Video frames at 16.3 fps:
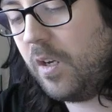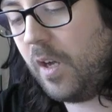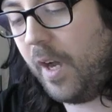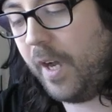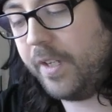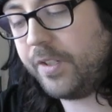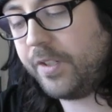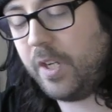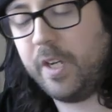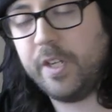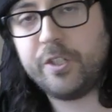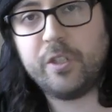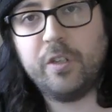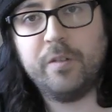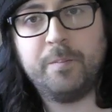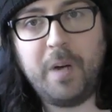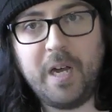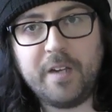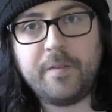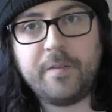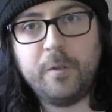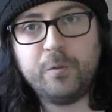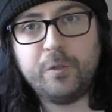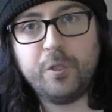as a sort of
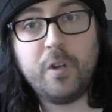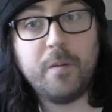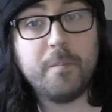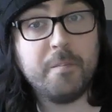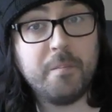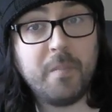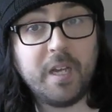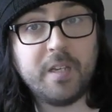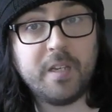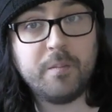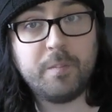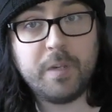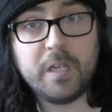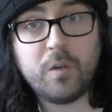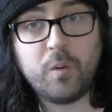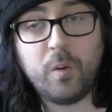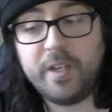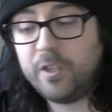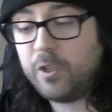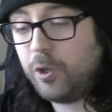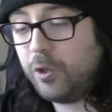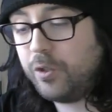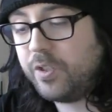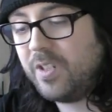backfield unit might be
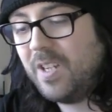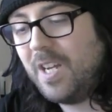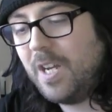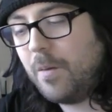quite good,